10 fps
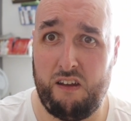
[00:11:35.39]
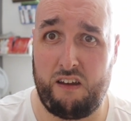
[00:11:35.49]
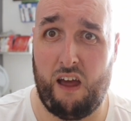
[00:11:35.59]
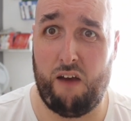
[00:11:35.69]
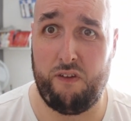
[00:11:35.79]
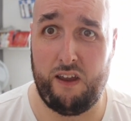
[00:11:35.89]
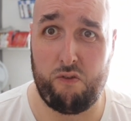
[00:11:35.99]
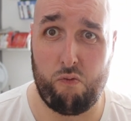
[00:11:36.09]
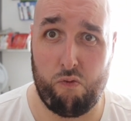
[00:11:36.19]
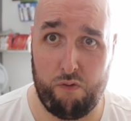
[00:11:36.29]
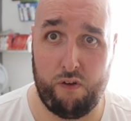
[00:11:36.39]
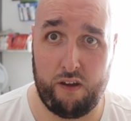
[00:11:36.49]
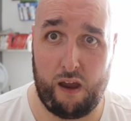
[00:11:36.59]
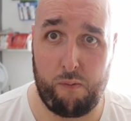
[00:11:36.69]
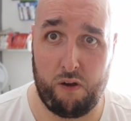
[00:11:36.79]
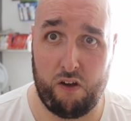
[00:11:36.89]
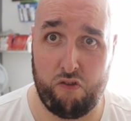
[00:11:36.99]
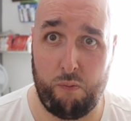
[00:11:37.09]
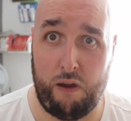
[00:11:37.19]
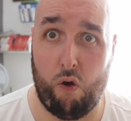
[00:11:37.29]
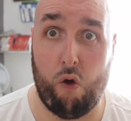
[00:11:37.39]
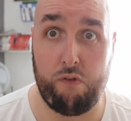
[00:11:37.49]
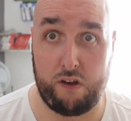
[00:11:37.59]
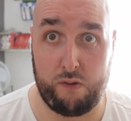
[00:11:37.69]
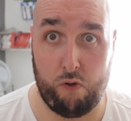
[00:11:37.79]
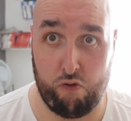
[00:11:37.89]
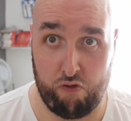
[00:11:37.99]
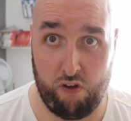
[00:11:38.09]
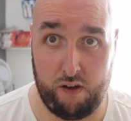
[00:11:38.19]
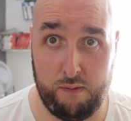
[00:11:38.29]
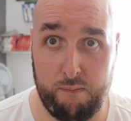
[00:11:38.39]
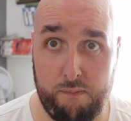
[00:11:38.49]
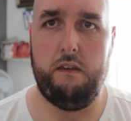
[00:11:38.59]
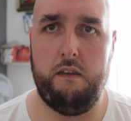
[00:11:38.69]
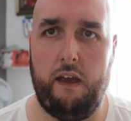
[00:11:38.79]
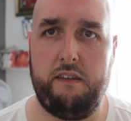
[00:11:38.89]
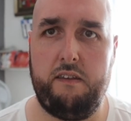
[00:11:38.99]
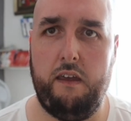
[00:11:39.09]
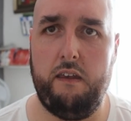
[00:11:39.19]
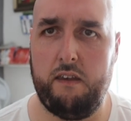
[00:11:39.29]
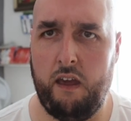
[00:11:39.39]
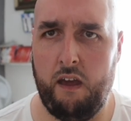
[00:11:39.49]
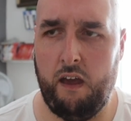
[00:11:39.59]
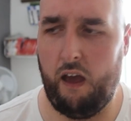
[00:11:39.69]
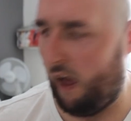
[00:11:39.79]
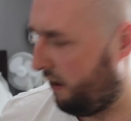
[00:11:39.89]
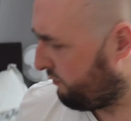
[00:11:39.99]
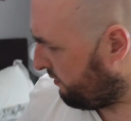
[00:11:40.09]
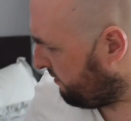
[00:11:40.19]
not to have lights right in front of the camera because you might overexpose your shot. Next is have